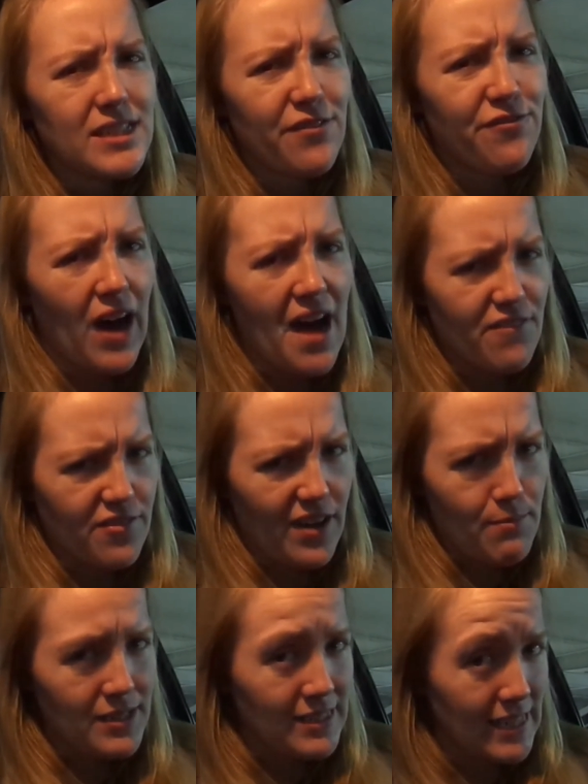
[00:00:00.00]
Day 5. Have I
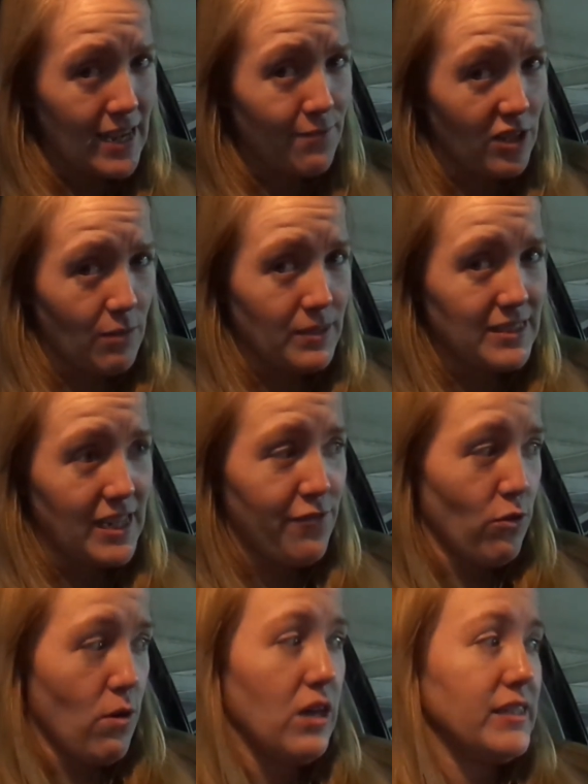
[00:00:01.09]
been saying Vlogmas Day
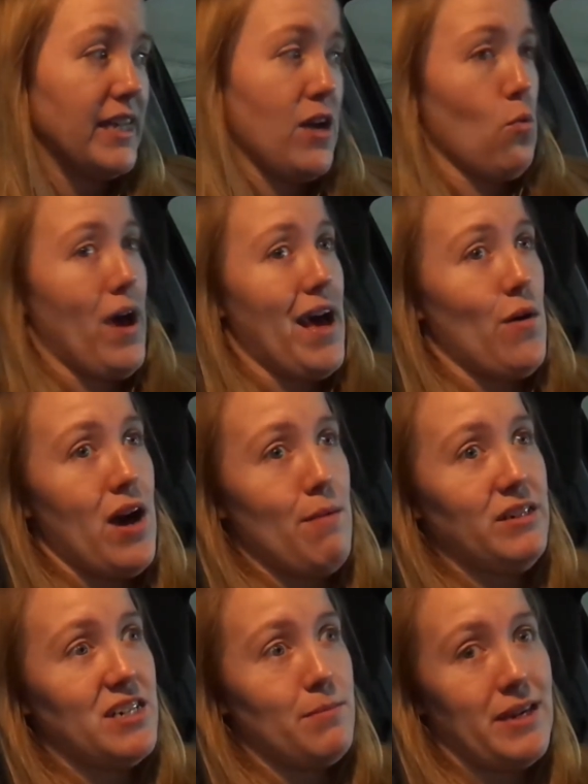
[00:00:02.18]
4 all day? Wow, I'm
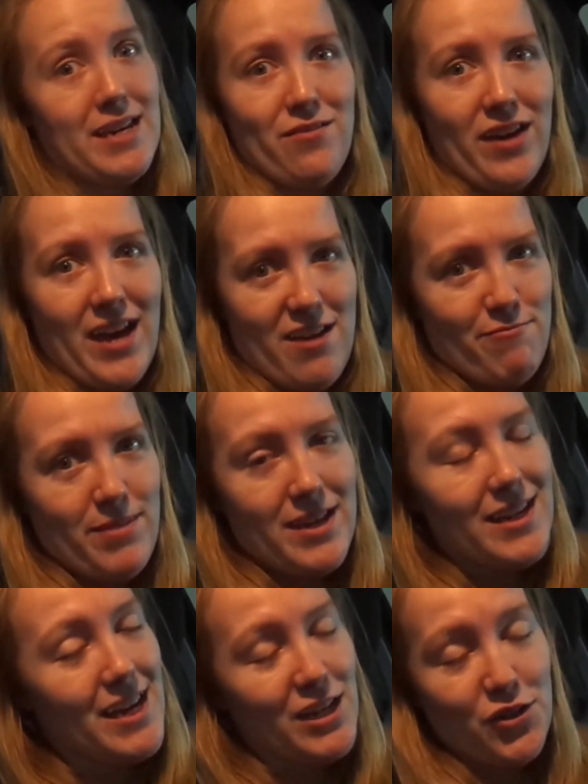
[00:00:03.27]
a dummy if I have been,
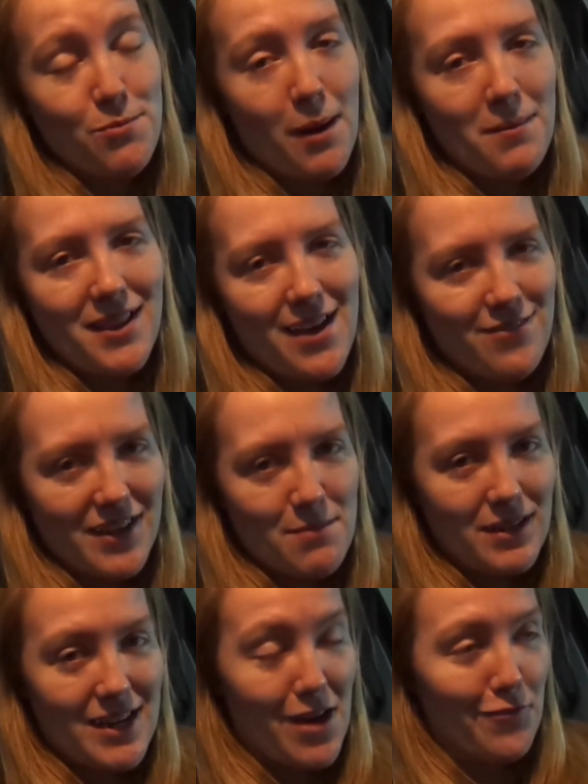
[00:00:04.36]
and you're probably laughing at
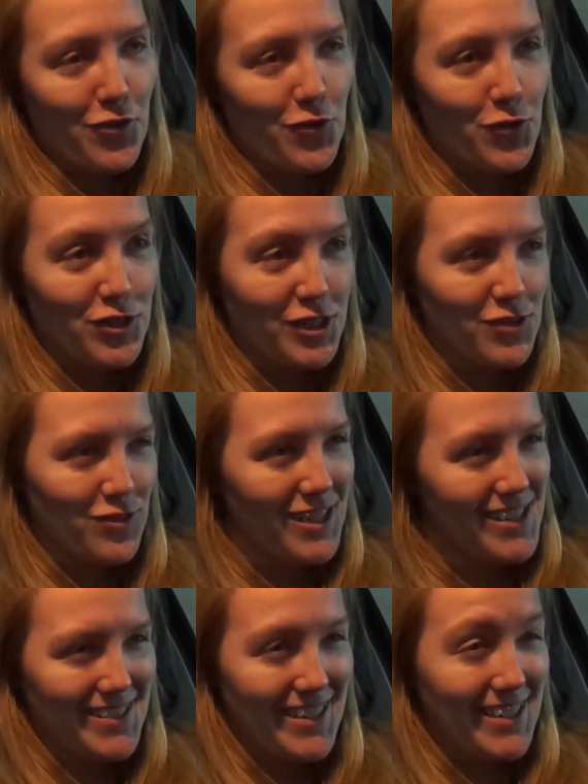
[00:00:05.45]
me now for just
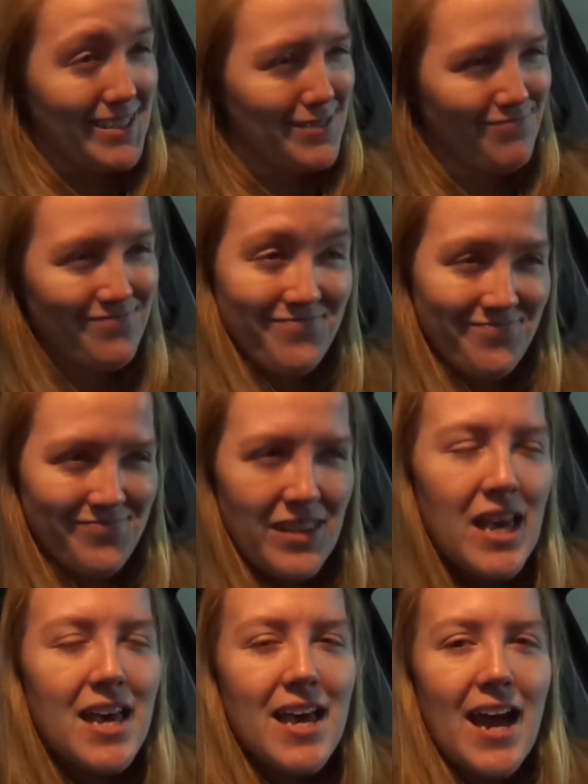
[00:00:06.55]
realizing it.
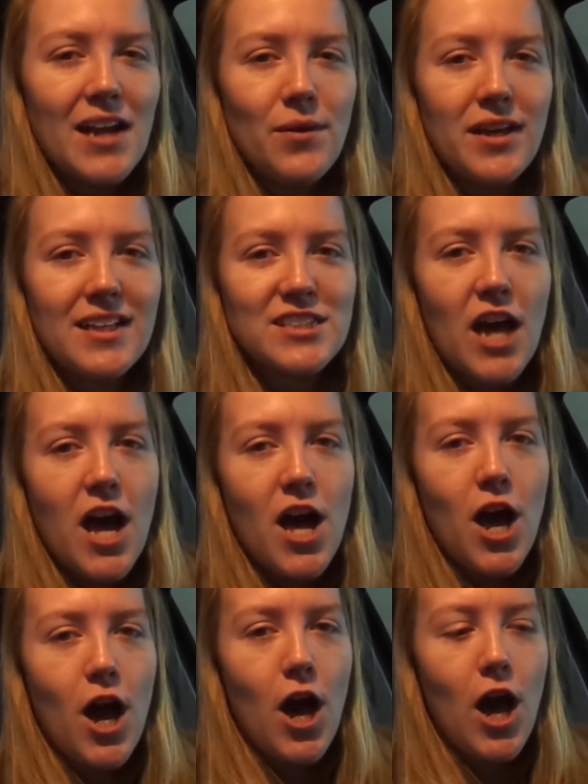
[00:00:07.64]
Anyway, let's
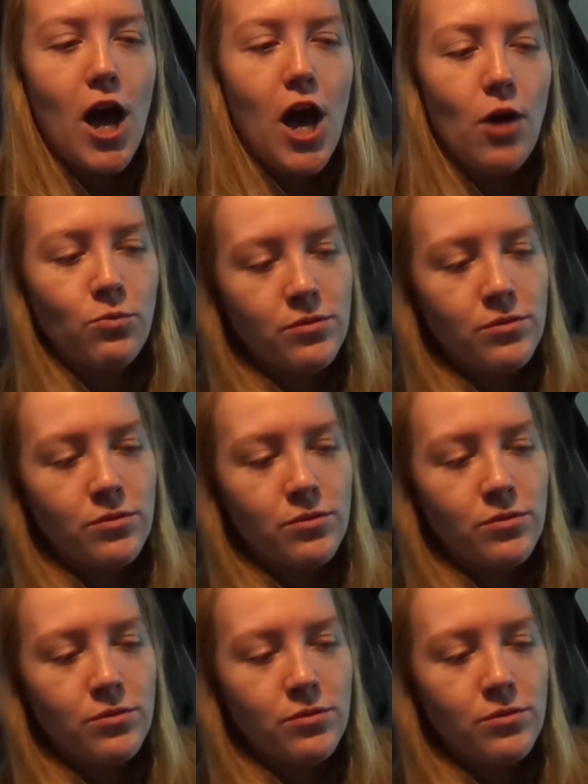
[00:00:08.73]
go!